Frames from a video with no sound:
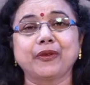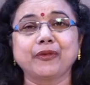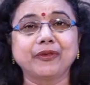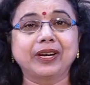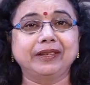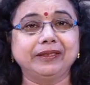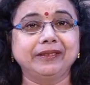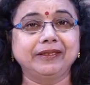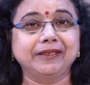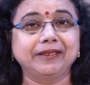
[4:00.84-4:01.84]
water.
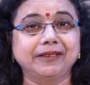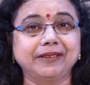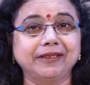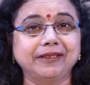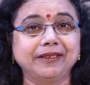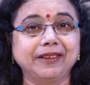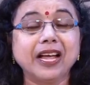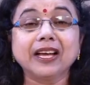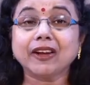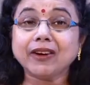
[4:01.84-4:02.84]

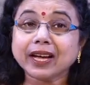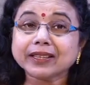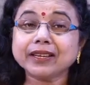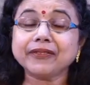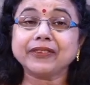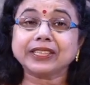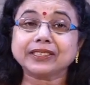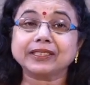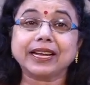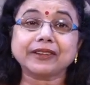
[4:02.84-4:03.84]
Now, other
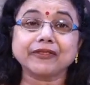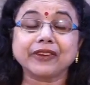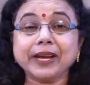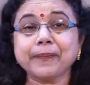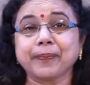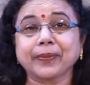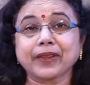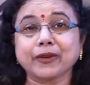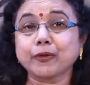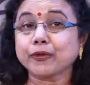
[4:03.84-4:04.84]
feature that we
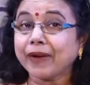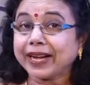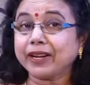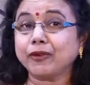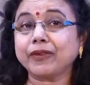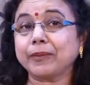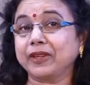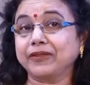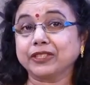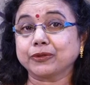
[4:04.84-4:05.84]
could find out from
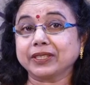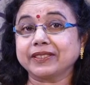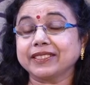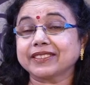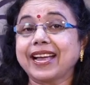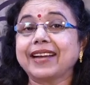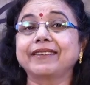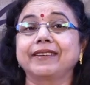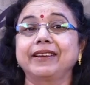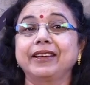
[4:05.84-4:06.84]
the visuals is
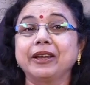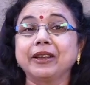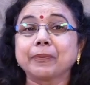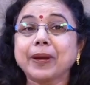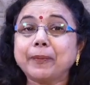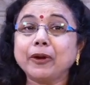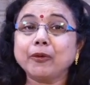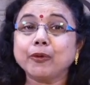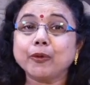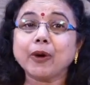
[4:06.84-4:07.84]
that people
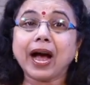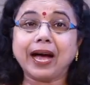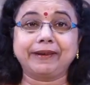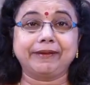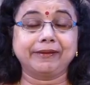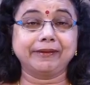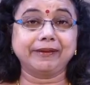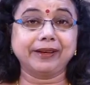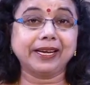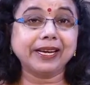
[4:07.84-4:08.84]
who are
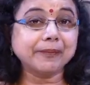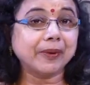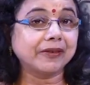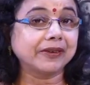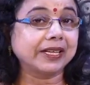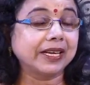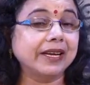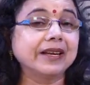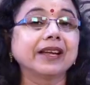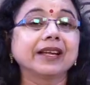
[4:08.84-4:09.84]
in
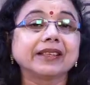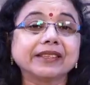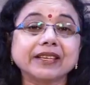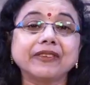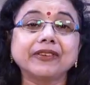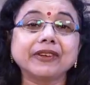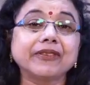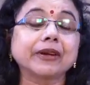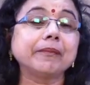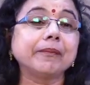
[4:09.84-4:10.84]
poverty, they suffer
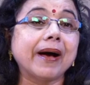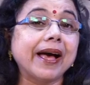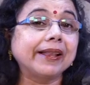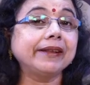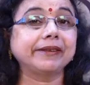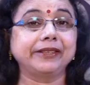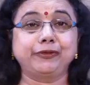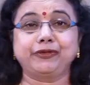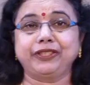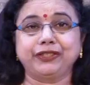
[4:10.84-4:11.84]
from
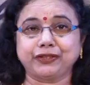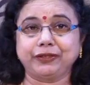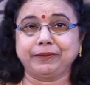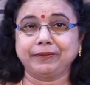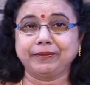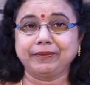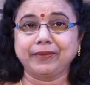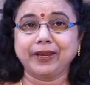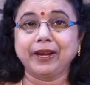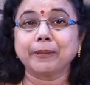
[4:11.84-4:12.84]
malnutrition
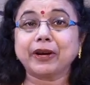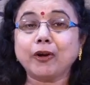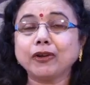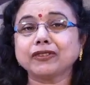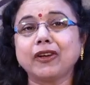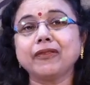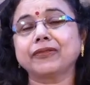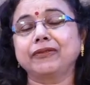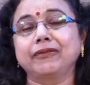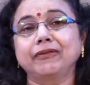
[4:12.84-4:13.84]
because
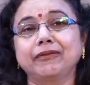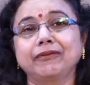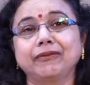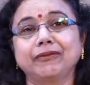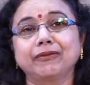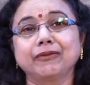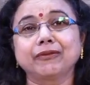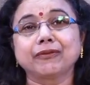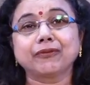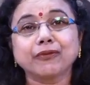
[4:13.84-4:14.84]
of
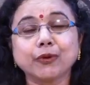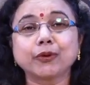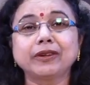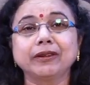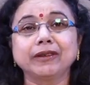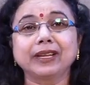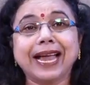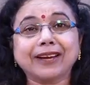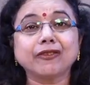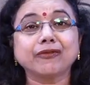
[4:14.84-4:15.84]
food,
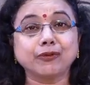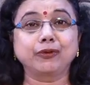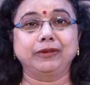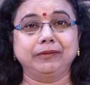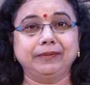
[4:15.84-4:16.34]
lack of food.